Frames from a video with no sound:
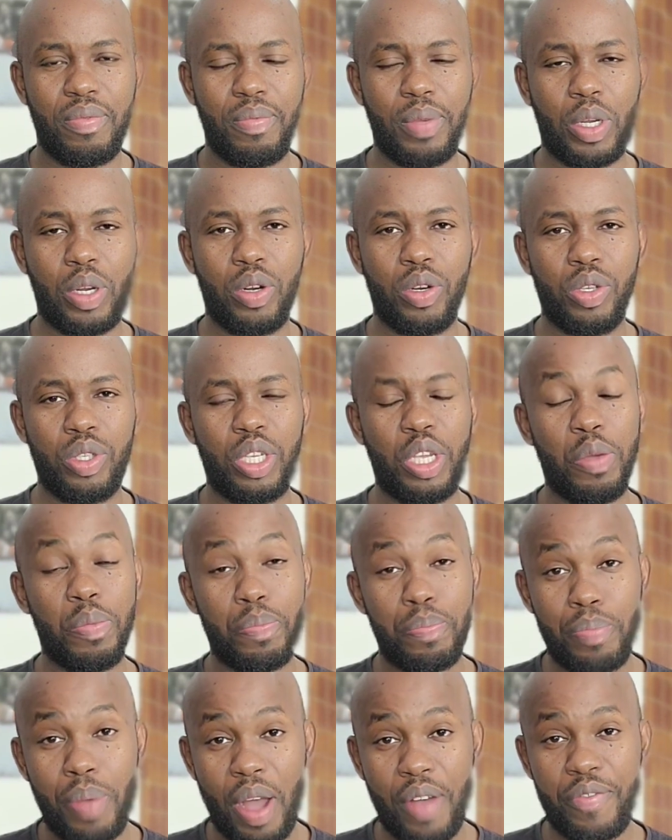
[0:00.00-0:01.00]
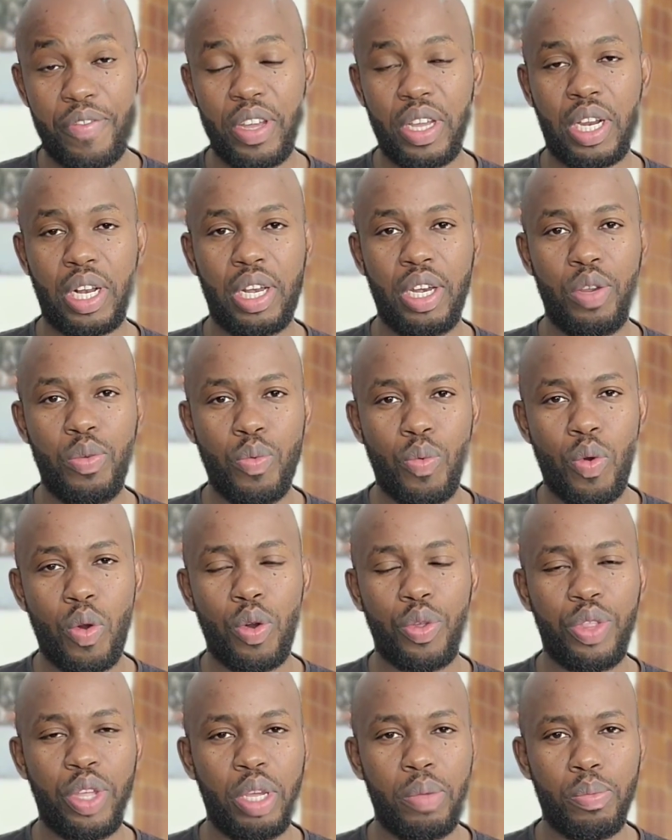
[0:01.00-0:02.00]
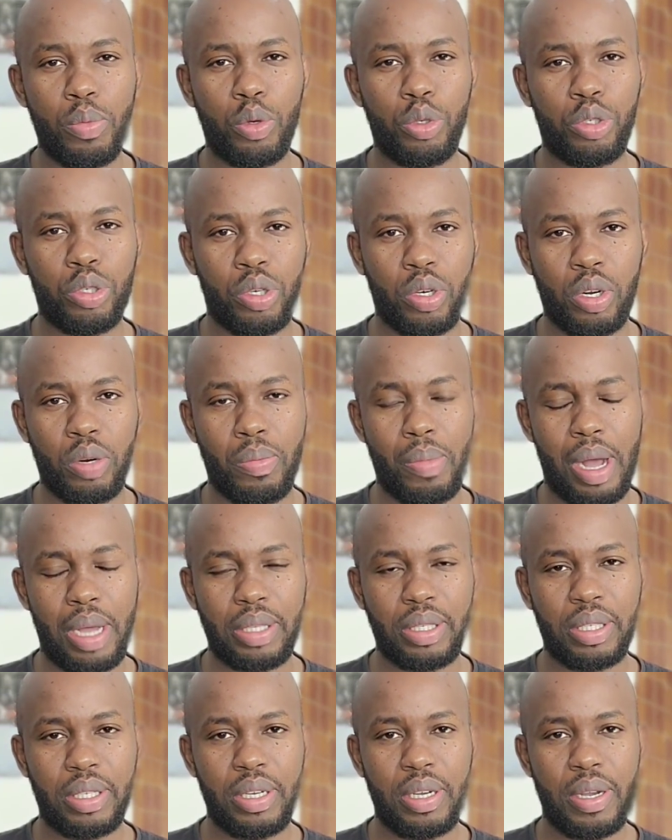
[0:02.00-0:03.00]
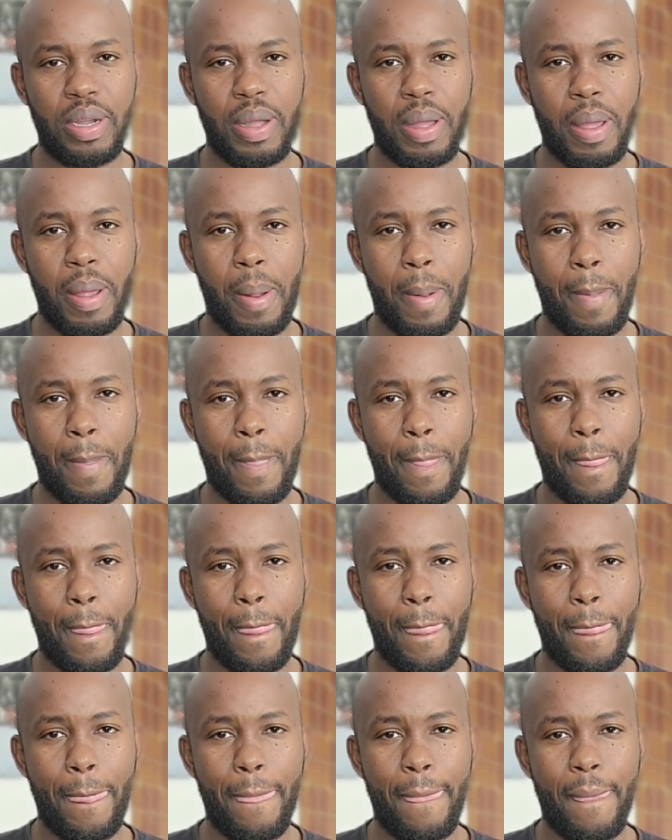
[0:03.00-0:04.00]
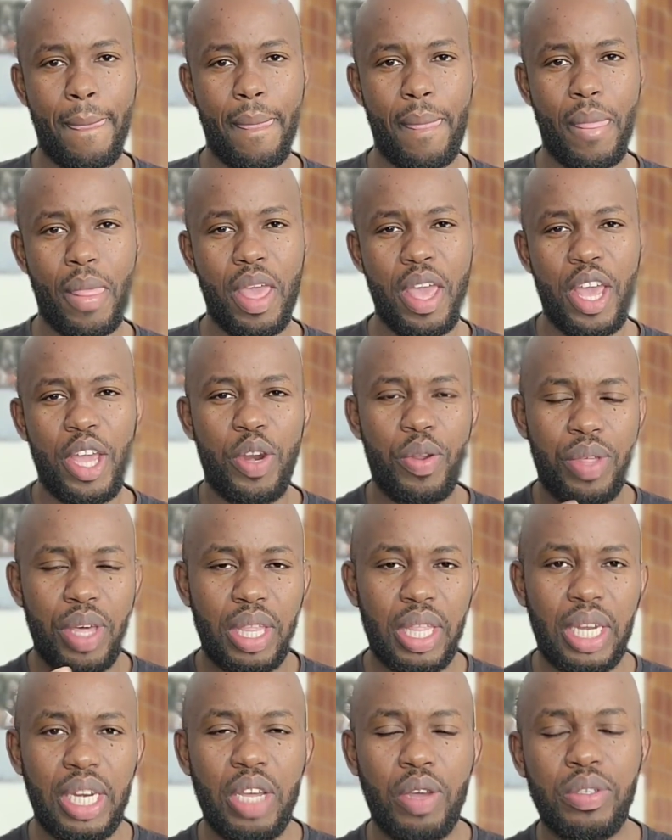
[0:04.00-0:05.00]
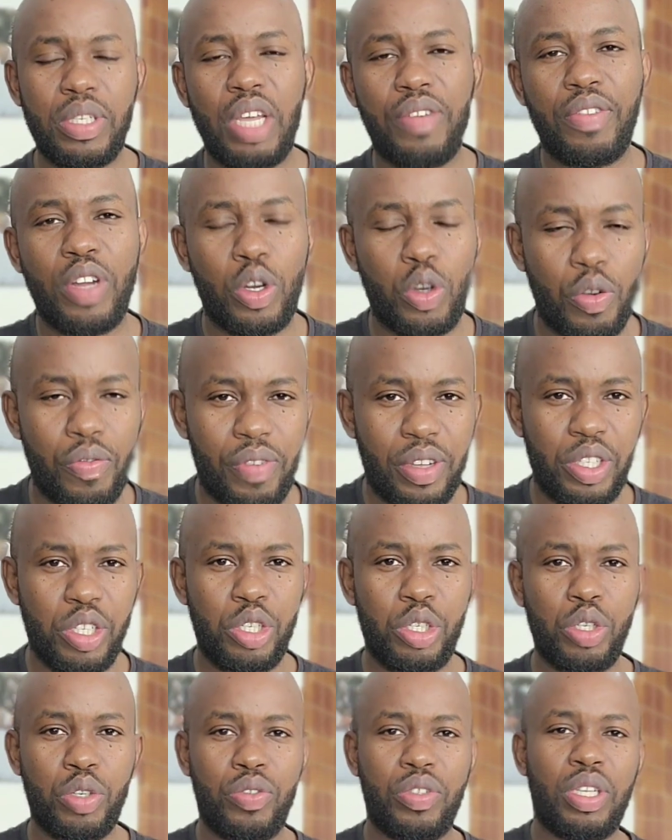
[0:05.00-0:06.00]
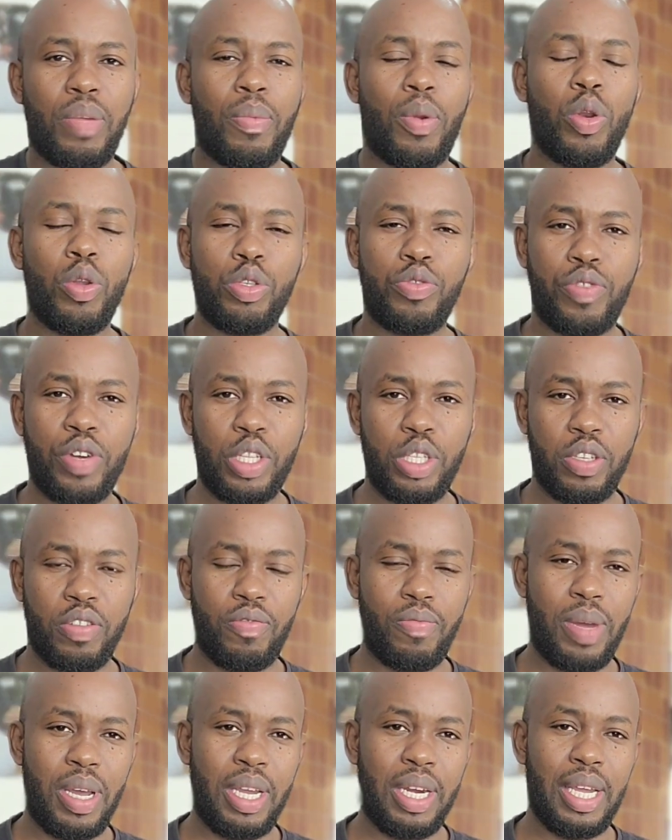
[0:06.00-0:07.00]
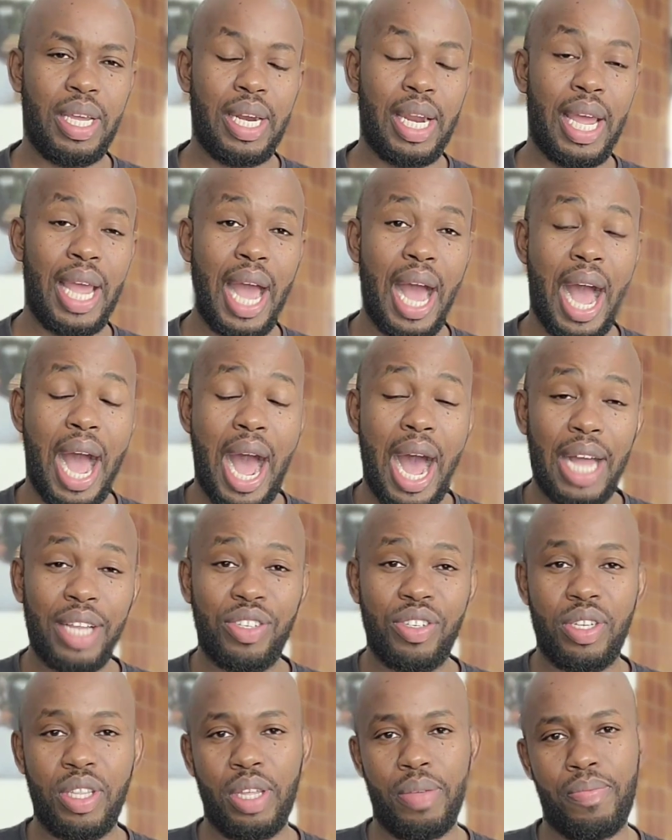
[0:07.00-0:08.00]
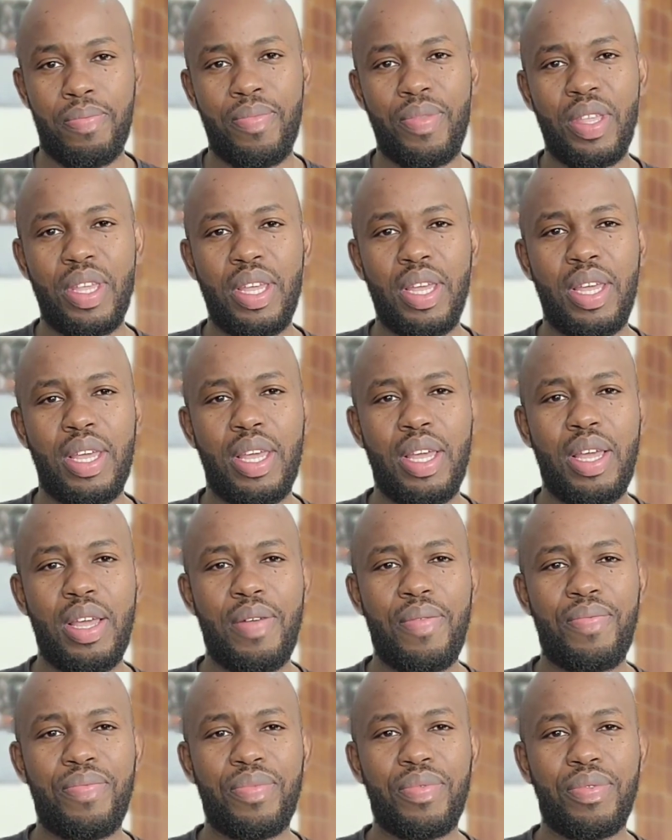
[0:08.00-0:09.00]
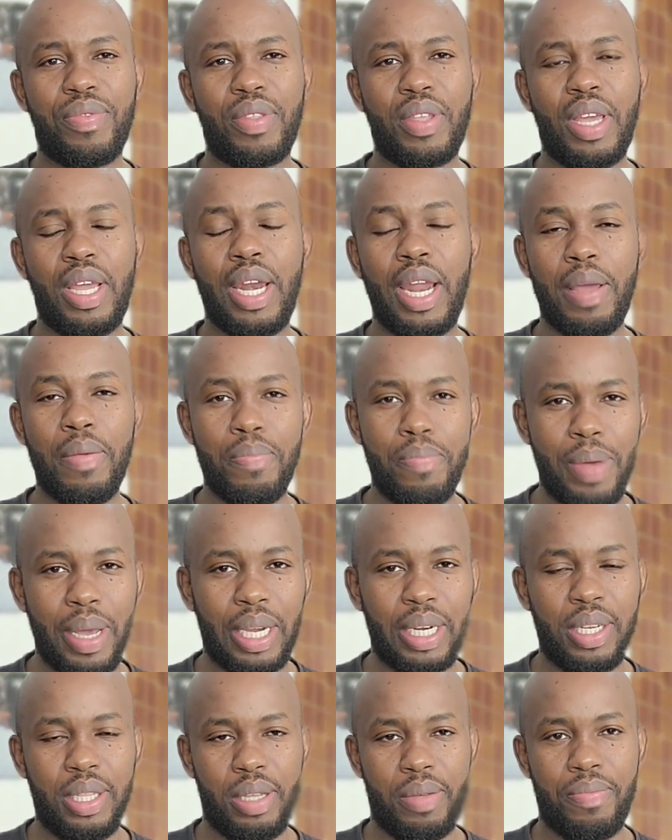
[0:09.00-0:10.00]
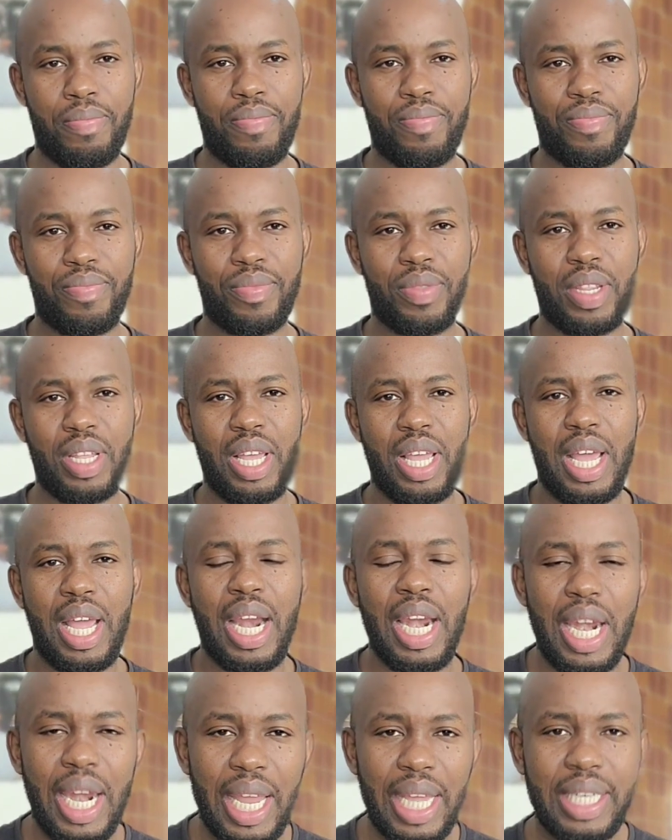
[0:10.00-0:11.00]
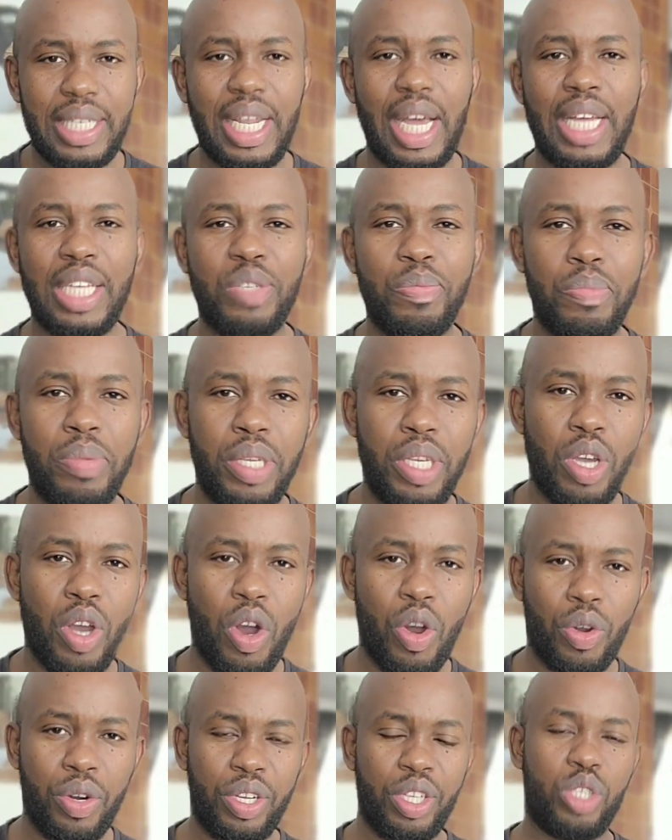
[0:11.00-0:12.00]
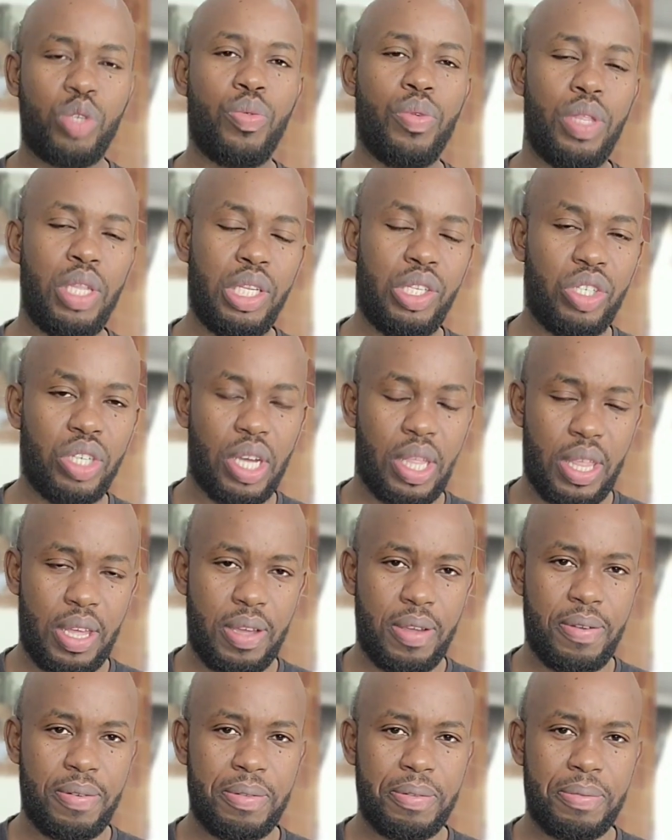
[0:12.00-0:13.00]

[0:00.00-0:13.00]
because he perfectly wore the emotional mask. You know, the other day I was having a conversation with some close friends of mine, and I urged them and I begged them, let us be honest with each other.